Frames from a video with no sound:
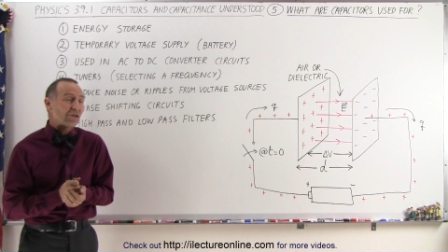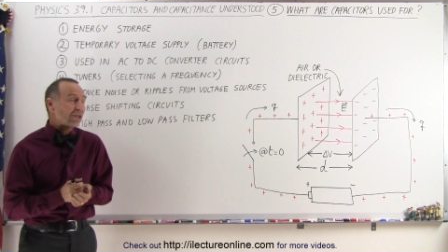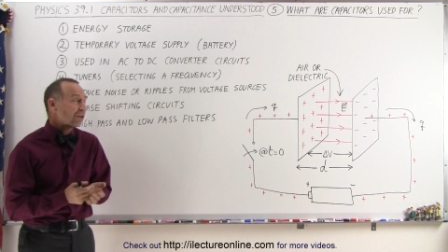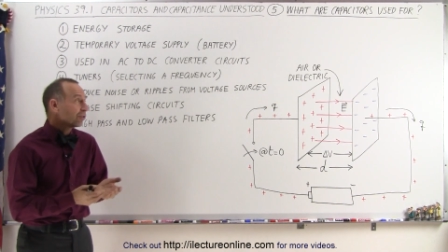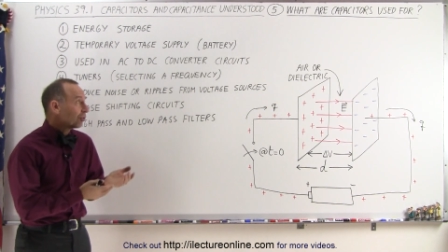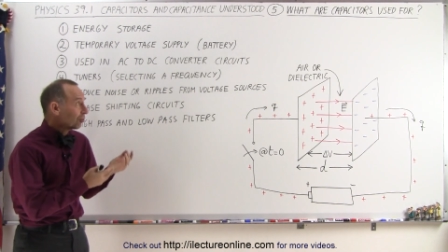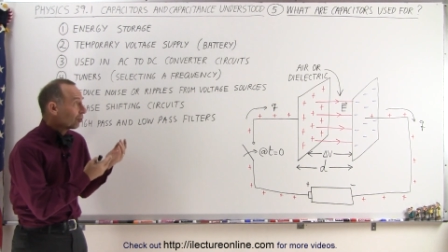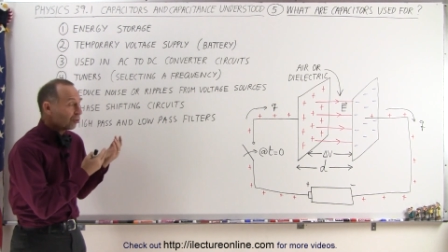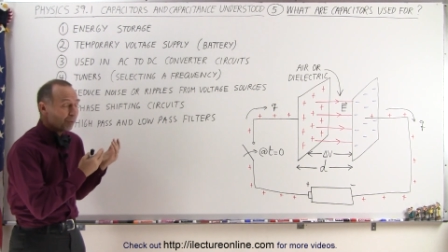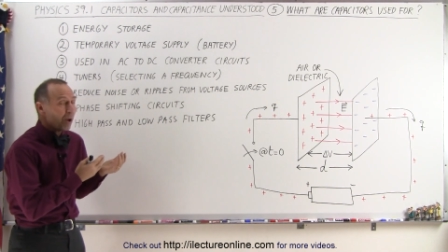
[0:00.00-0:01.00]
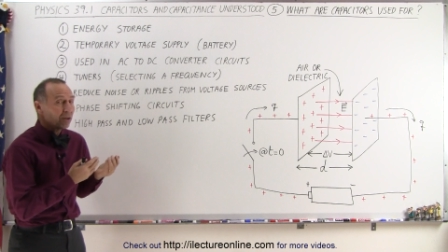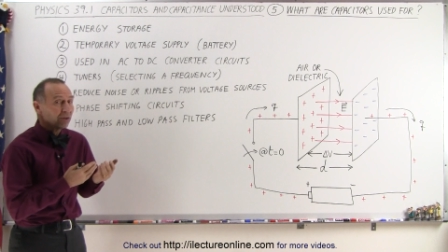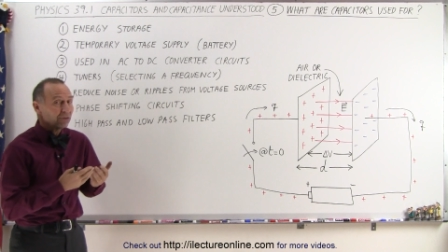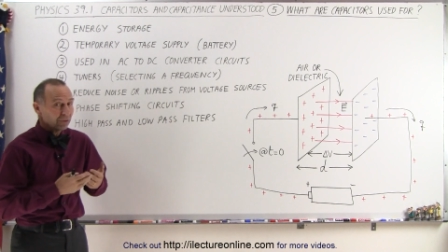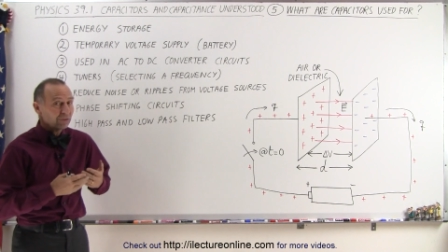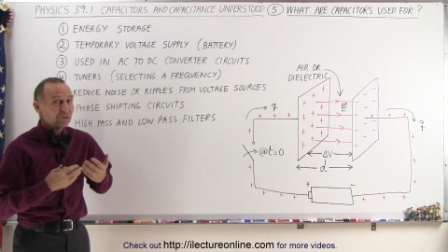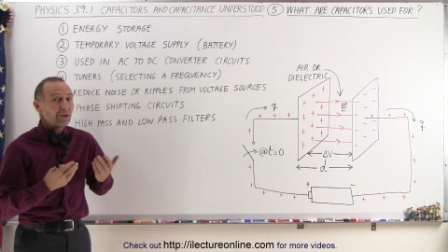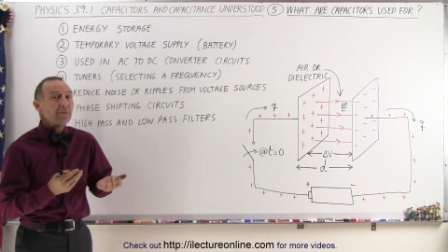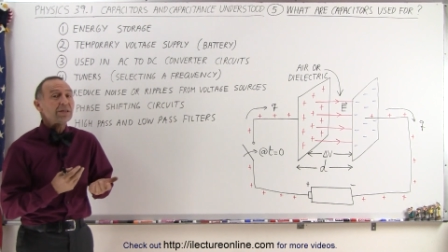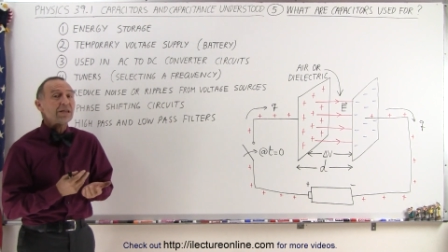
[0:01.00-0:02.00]
and here's just a small list of
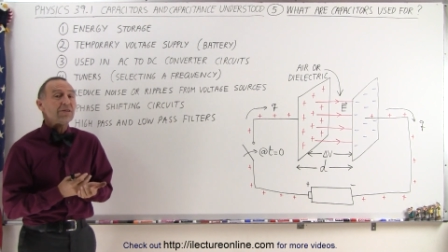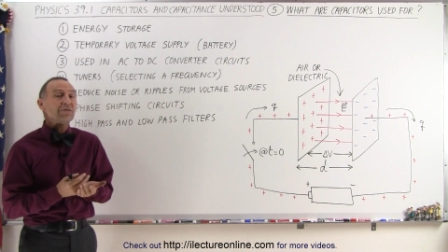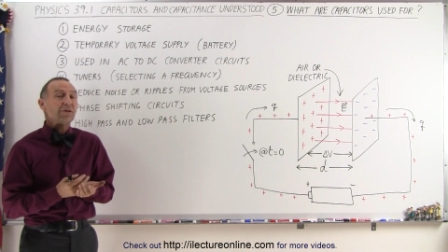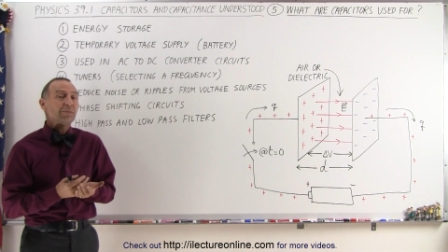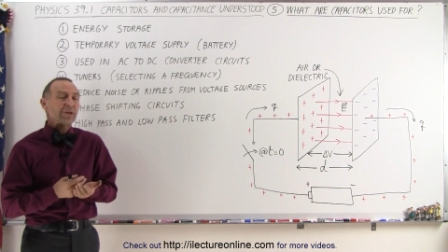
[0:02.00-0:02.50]
some of these,